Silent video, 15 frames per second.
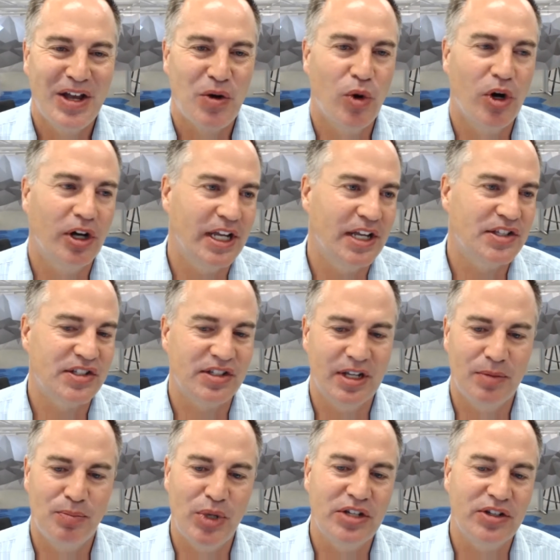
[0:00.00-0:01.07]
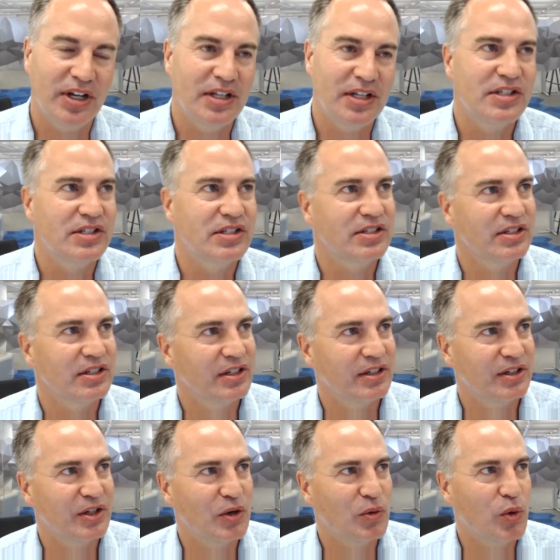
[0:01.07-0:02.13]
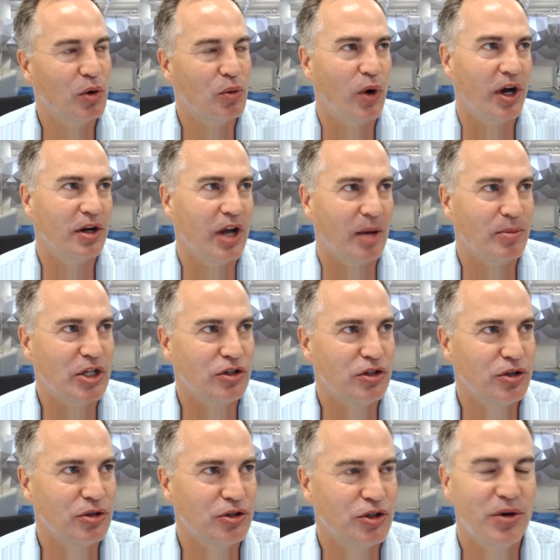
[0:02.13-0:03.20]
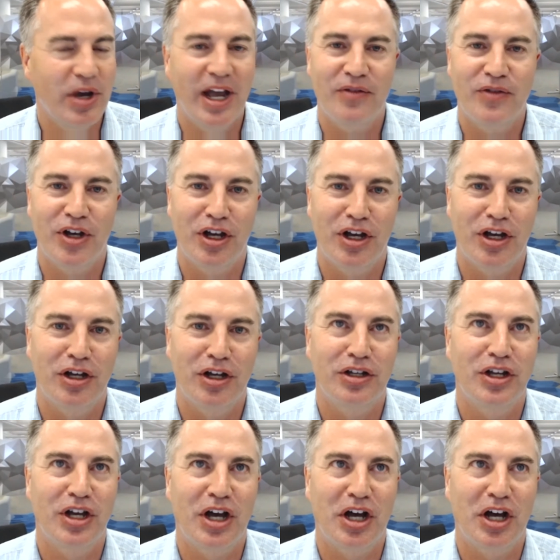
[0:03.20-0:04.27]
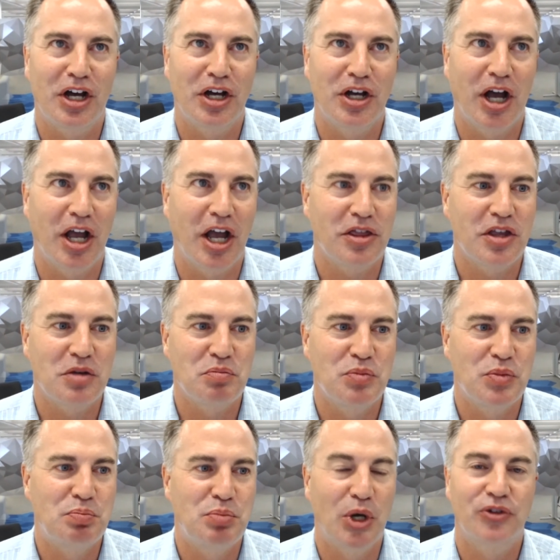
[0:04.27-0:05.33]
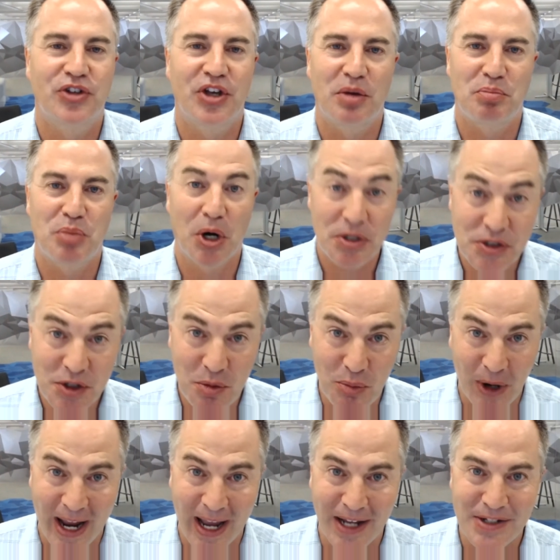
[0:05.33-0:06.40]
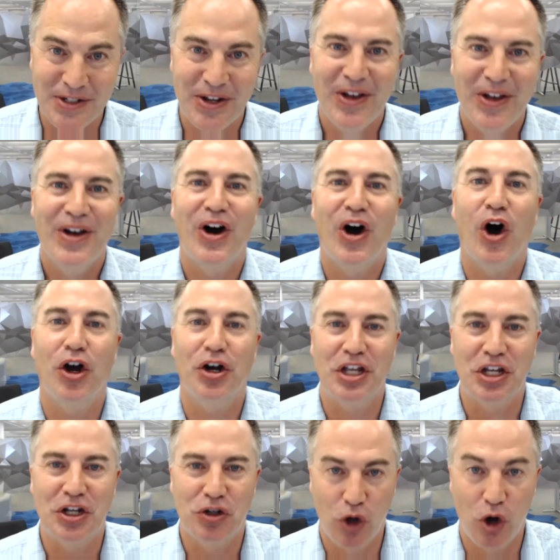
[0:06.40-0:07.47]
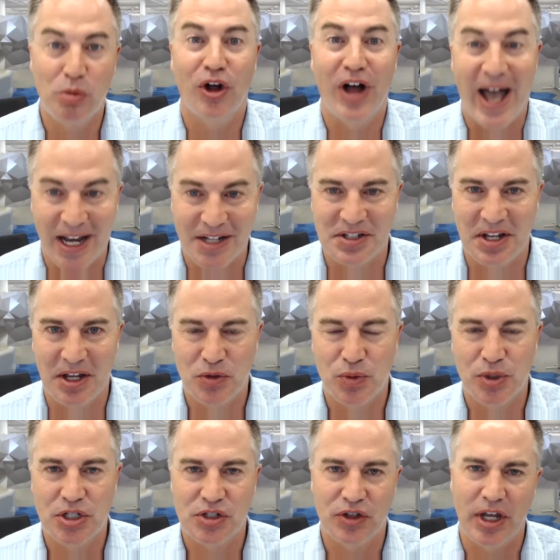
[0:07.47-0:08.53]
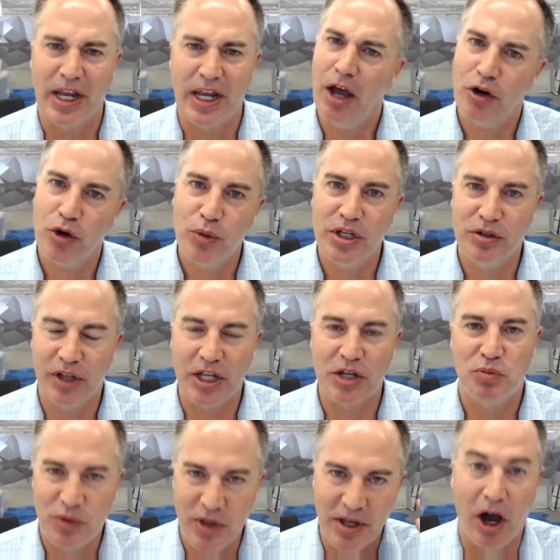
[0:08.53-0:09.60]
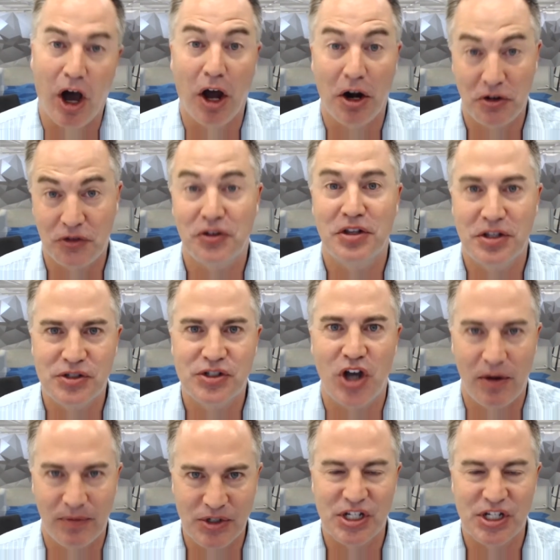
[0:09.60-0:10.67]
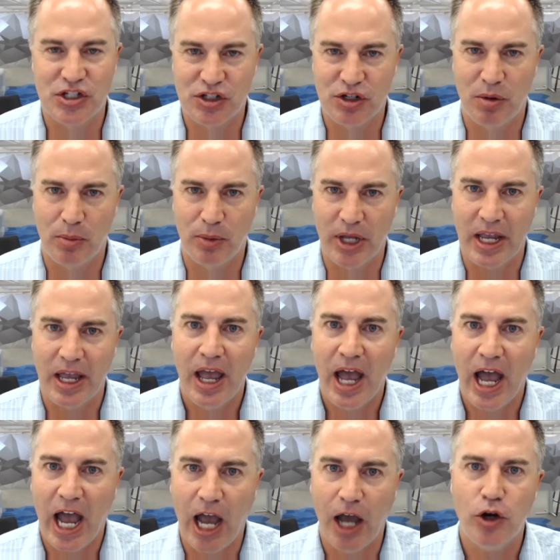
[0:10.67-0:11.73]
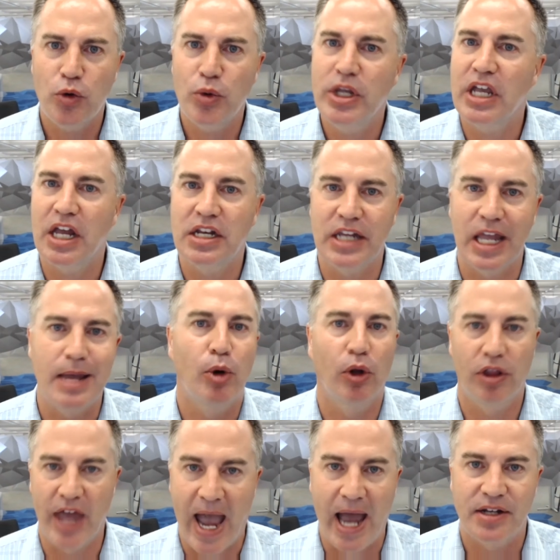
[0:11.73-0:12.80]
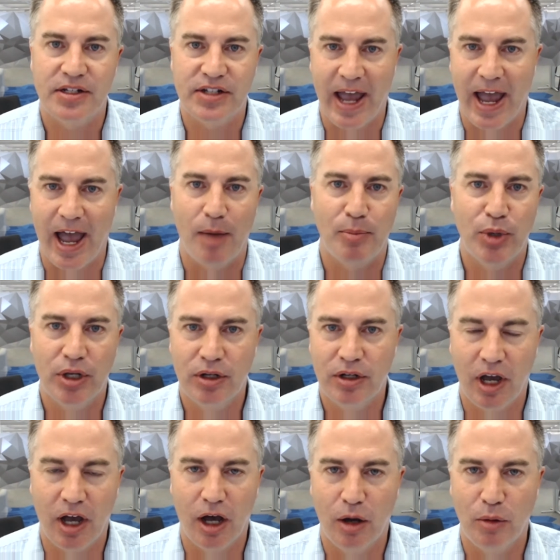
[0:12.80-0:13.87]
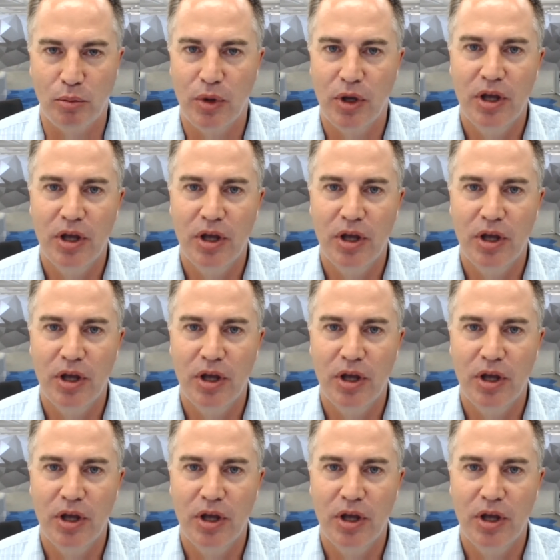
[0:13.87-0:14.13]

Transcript: well it's because well one i mean you, you have a uh, I think built a personal brand on a global accent which is like how do we like honestly these conversations come up like how do we enable that to happen um,